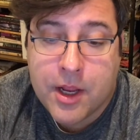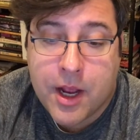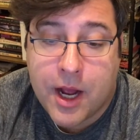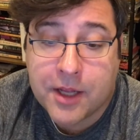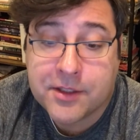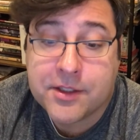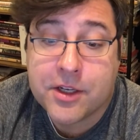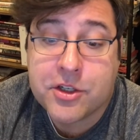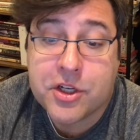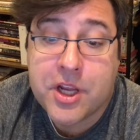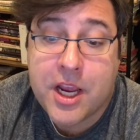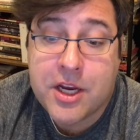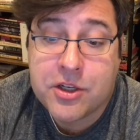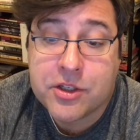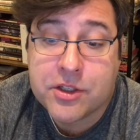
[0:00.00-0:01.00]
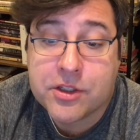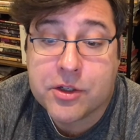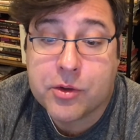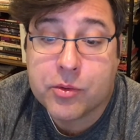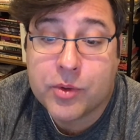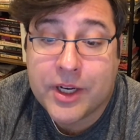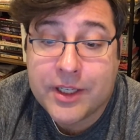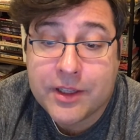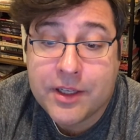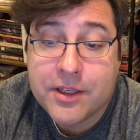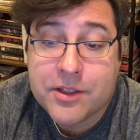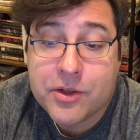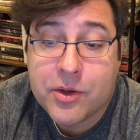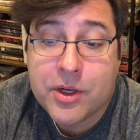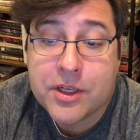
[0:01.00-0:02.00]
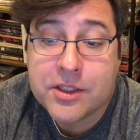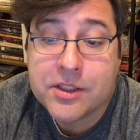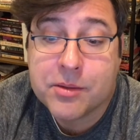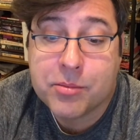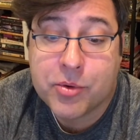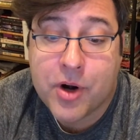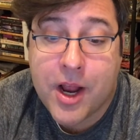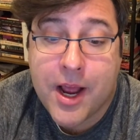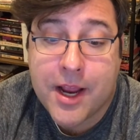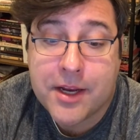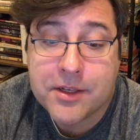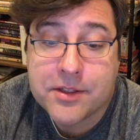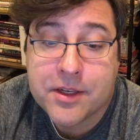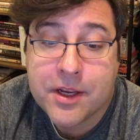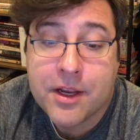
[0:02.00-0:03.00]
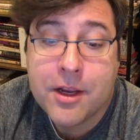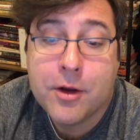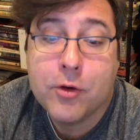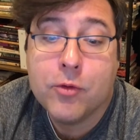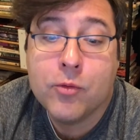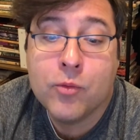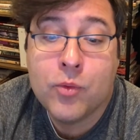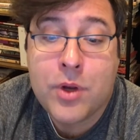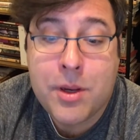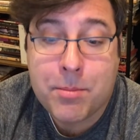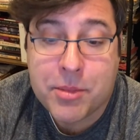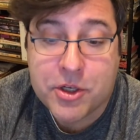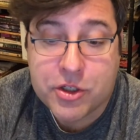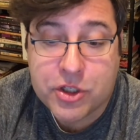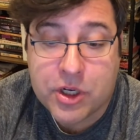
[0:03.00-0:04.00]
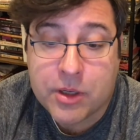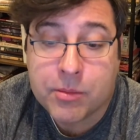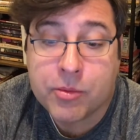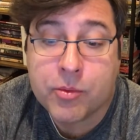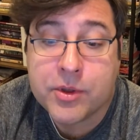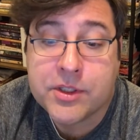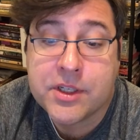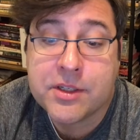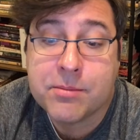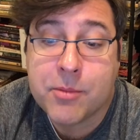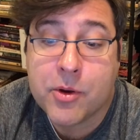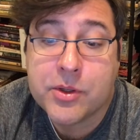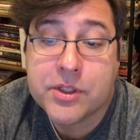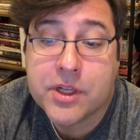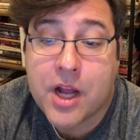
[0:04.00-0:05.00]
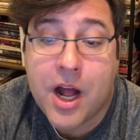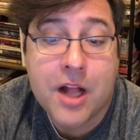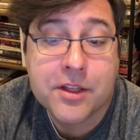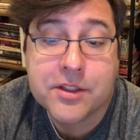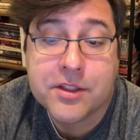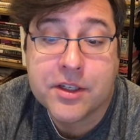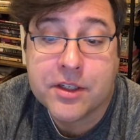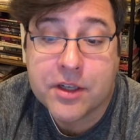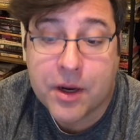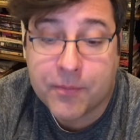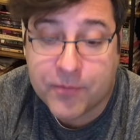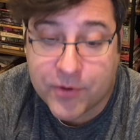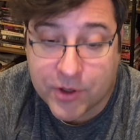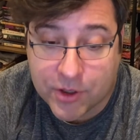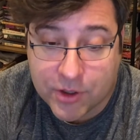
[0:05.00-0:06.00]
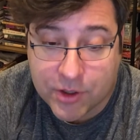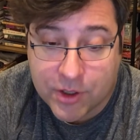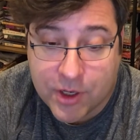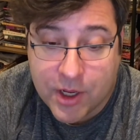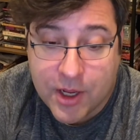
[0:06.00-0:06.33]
On such occasions, greatly to his surprise, Reepicheep was his most constant comforter.